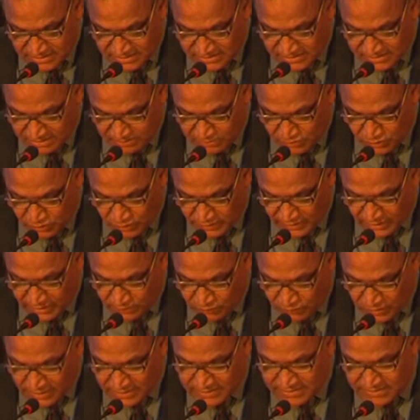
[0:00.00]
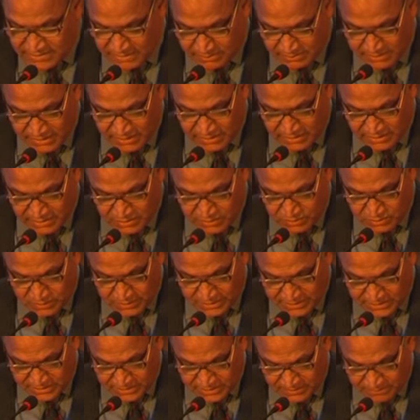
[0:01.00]
them through advanced and better
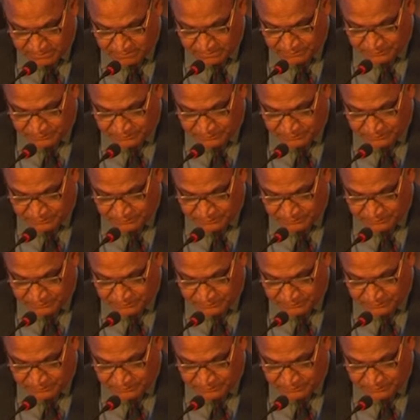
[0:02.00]
education.